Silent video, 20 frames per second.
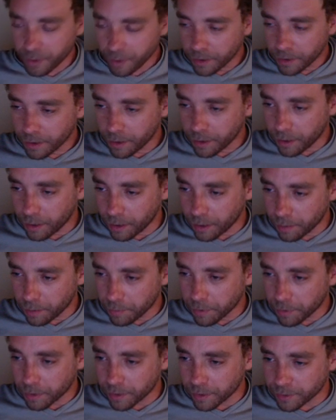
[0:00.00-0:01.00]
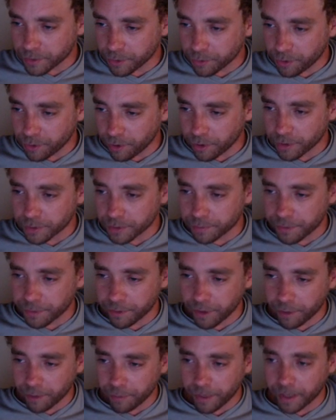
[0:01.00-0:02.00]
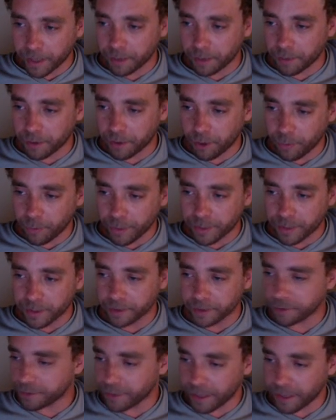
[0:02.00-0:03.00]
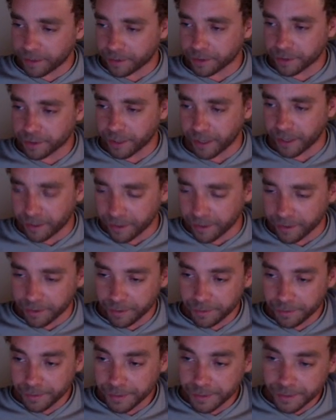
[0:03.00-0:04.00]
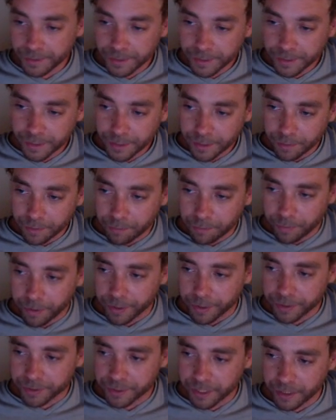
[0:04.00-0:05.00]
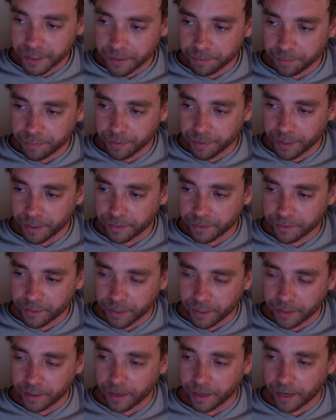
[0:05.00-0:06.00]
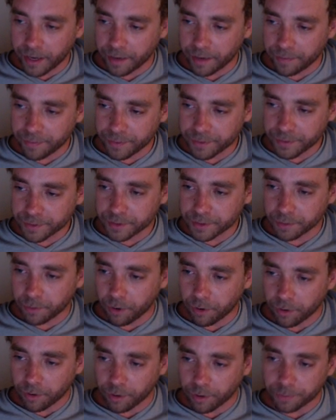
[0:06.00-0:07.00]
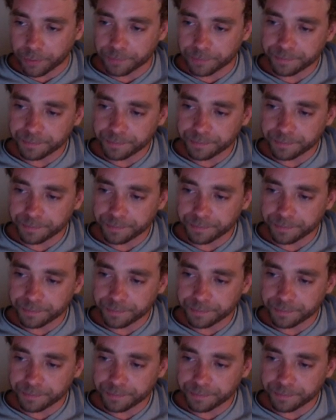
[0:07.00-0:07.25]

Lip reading: Let's go Cards. Be right back. I'm going to go eat dinner. That's a good idea. Bears need to play second half tomorrow.